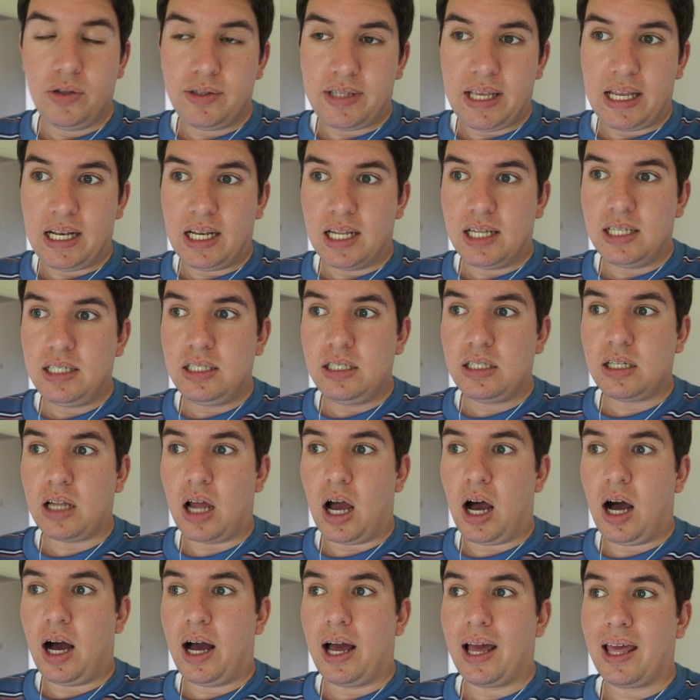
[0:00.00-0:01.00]
New Zealand.
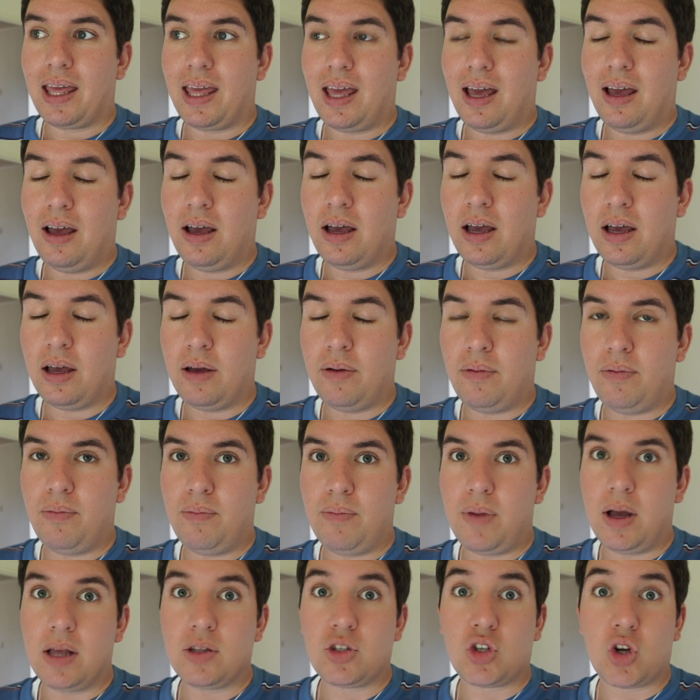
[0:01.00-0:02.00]
I
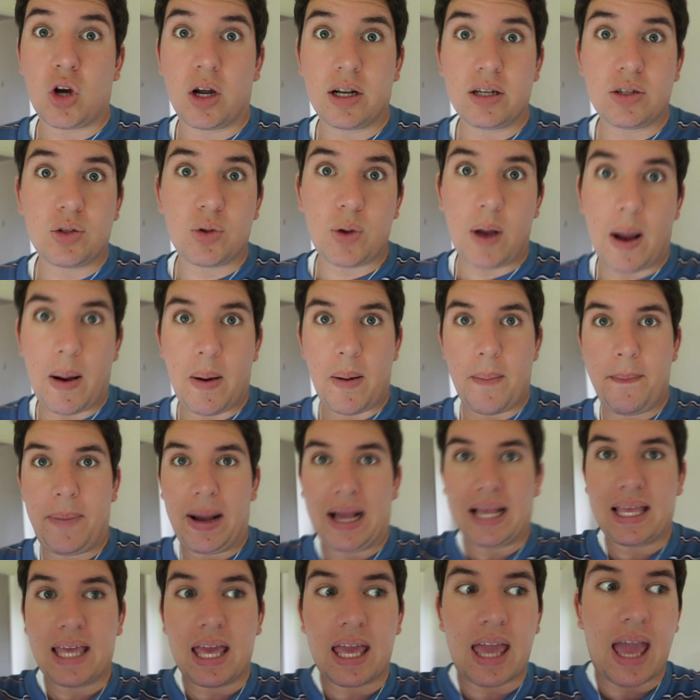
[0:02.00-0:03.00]
am trying to sort out a
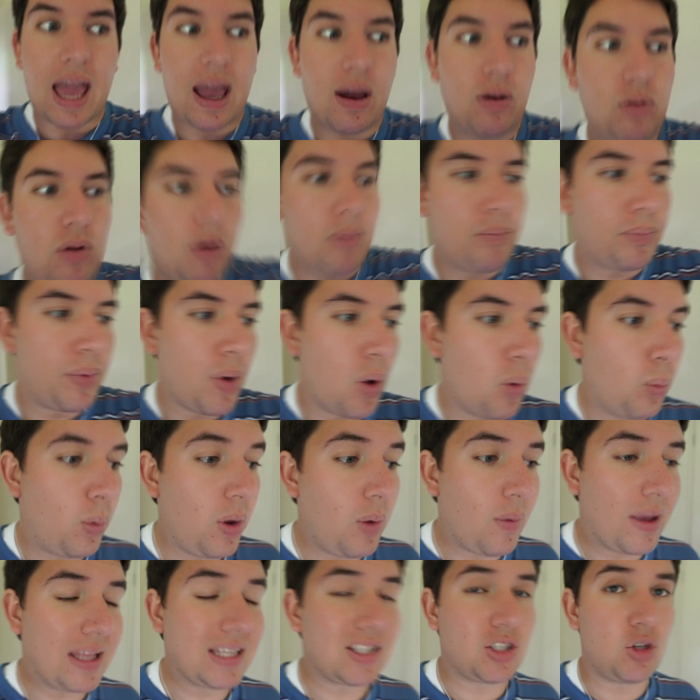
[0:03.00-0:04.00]
bank account, but
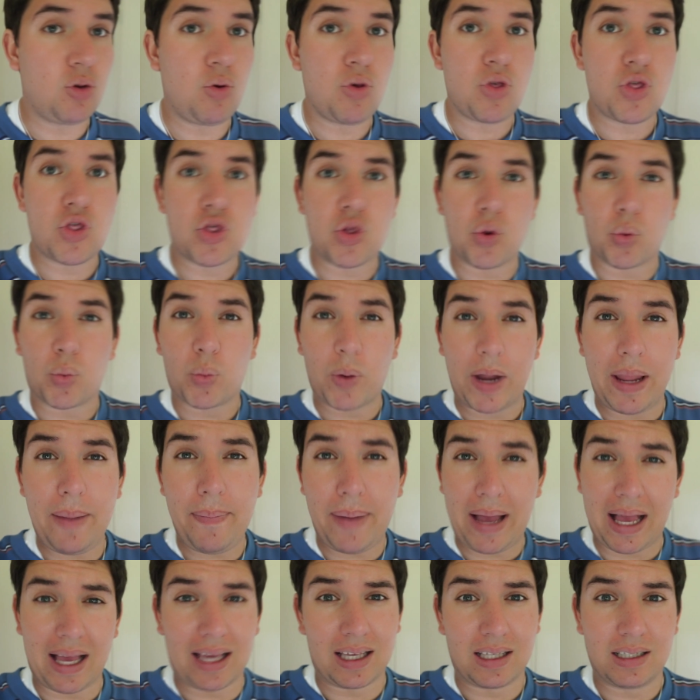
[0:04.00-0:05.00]
we went to three
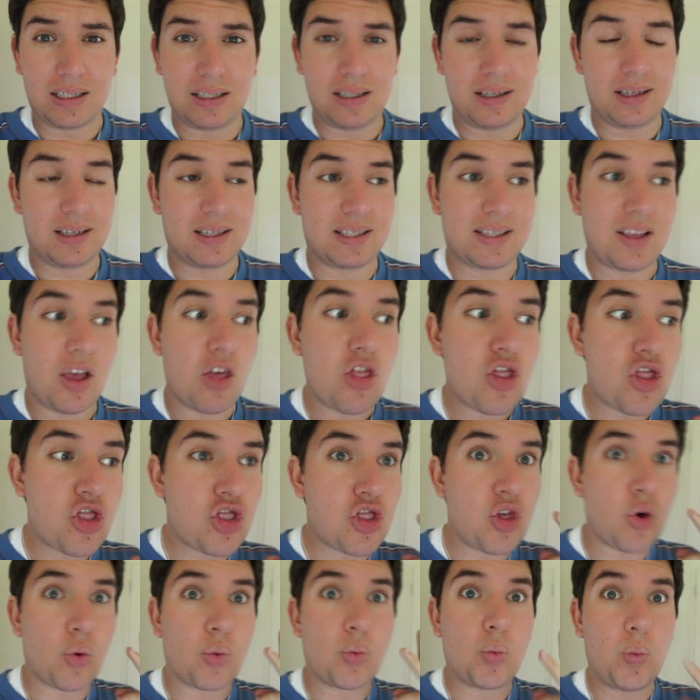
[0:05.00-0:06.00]
banks
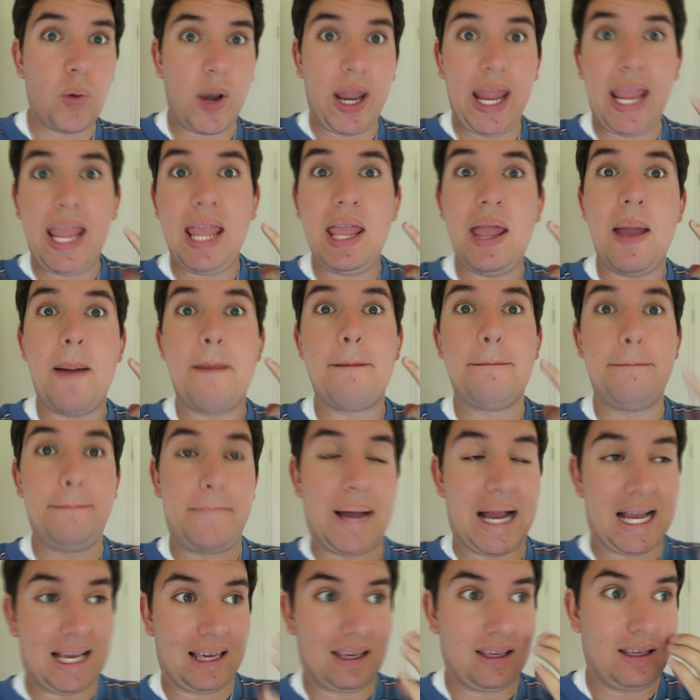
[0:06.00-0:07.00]
three
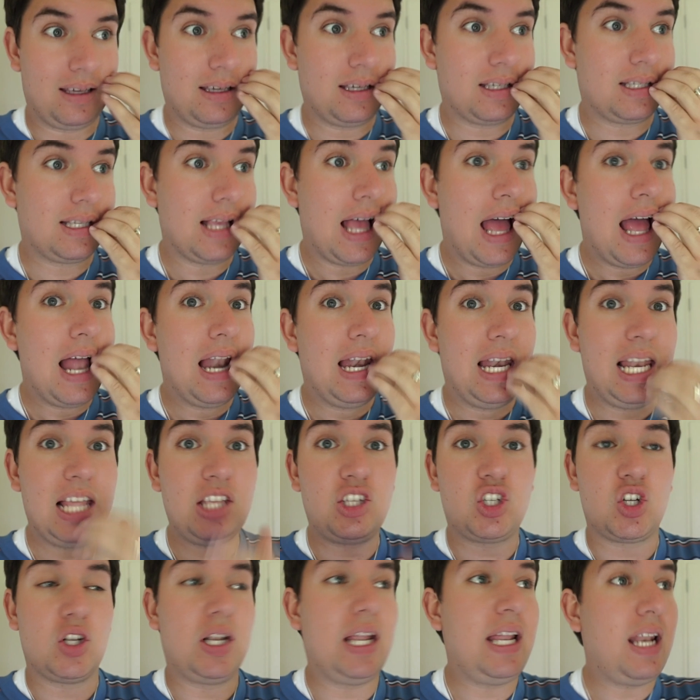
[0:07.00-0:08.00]
banks,
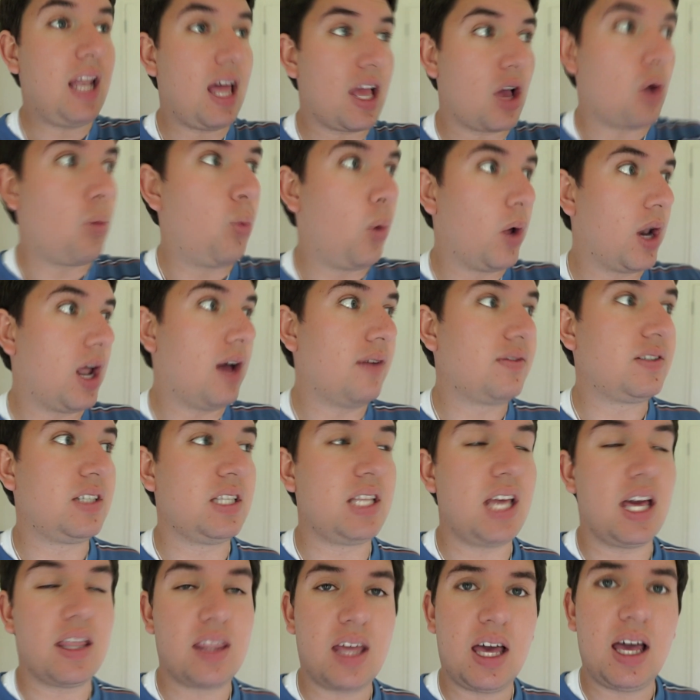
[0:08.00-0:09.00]
literally like one after
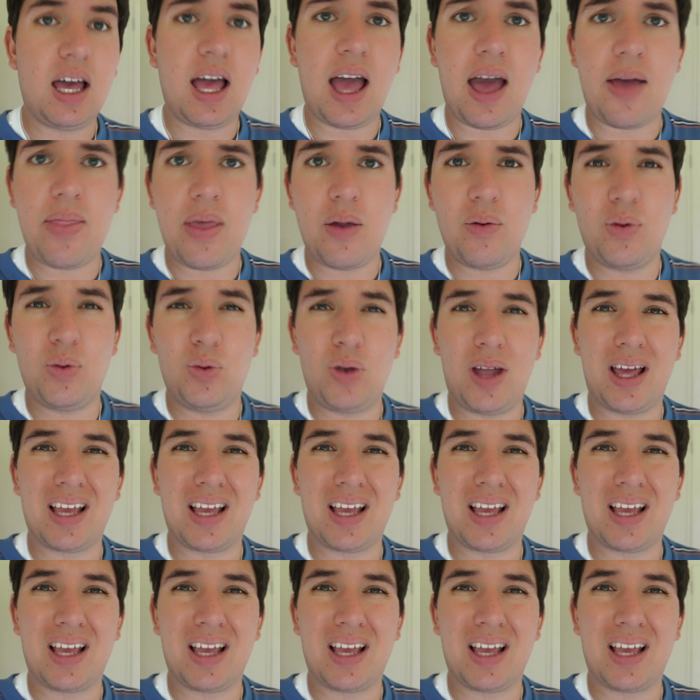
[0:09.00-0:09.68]
the other, and they were all